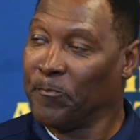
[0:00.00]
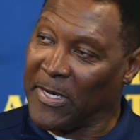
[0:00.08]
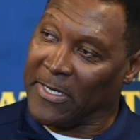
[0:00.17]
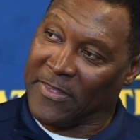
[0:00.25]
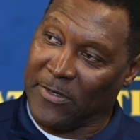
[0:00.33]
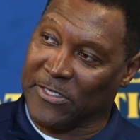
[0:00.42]

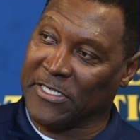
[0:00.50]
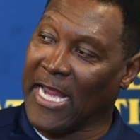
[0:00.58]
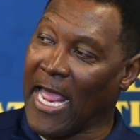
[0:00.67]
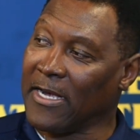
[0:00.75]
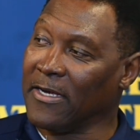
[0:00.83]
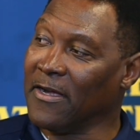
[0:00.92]
But there's
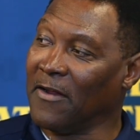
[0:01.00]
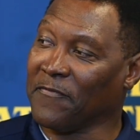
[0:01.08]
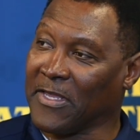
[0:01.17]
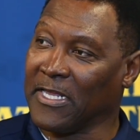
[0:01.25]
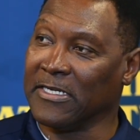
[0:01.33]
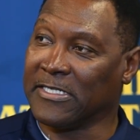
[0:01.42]
not
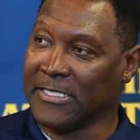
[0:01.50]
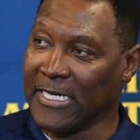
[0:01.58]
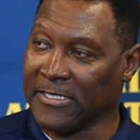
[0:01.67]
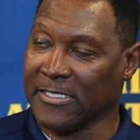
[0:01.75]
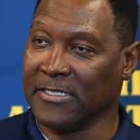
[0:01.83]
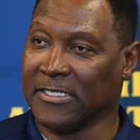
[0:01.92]
enough
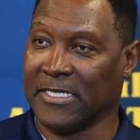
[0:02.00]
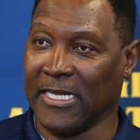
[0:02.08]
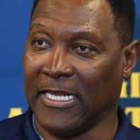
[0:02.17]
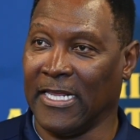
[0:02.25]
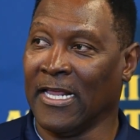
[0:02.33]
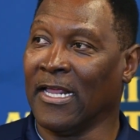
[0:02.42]

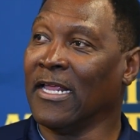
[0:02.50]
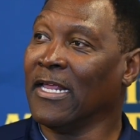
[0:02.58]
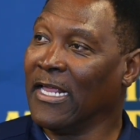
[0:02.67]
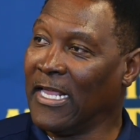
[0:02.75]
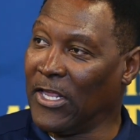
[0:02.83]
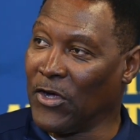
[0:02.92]
consistency
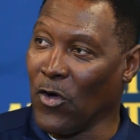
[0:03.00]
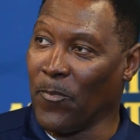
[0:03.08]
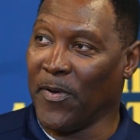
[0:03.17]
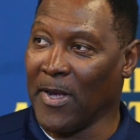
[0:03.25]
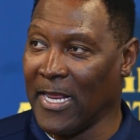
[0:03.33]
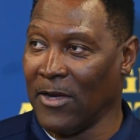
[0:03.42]
in our
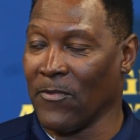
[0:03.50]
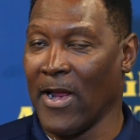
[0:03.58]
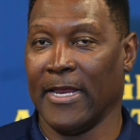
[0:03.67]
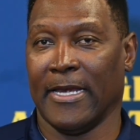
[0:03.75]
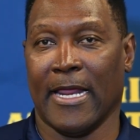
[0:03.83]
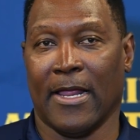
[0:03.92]
play
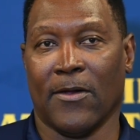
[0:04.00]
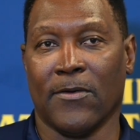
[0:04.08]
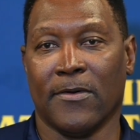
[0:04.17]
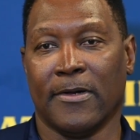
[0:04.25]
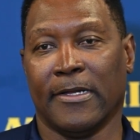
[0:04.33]
right now.